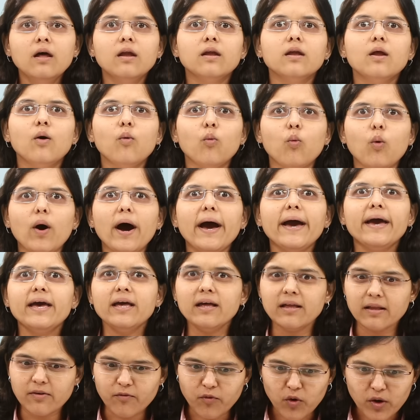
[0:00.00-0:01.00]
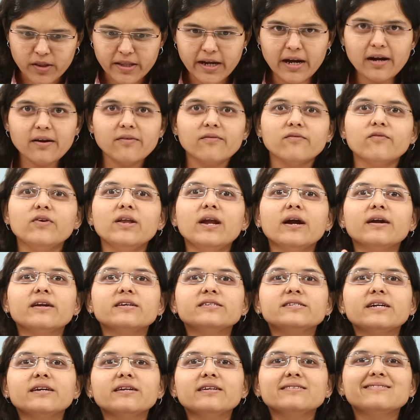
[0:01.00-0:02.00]
Now why? For that, we'll
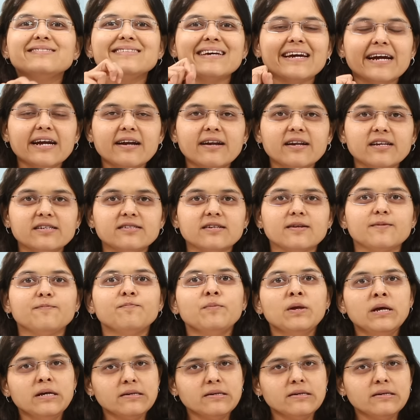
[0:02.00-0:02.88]
understand the second reason.